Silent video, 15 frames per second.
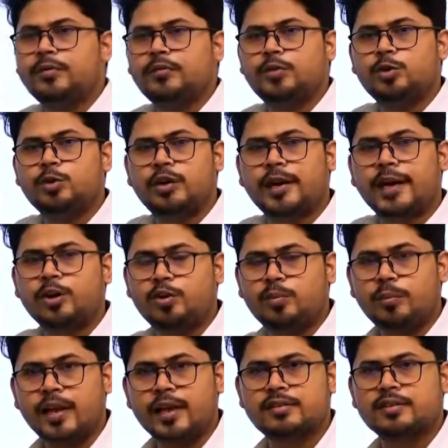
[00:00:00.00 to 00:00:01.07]
you are trying to
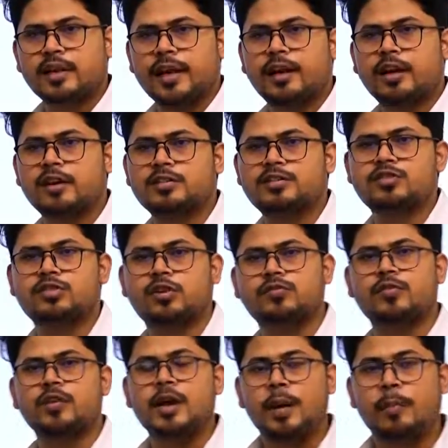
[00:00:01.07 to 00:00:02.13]
make analysis of
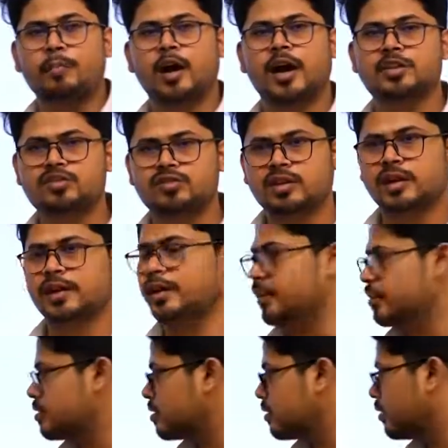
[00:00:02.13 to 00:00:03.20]
marginal
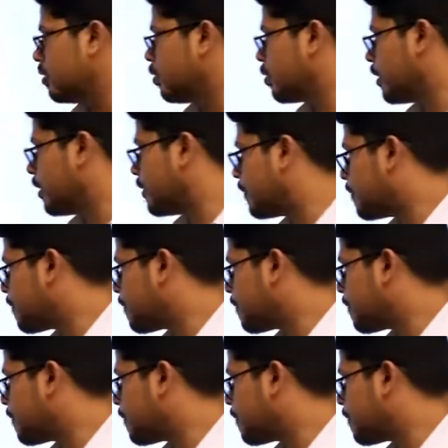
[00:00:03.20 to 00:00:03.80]
gains. Okay,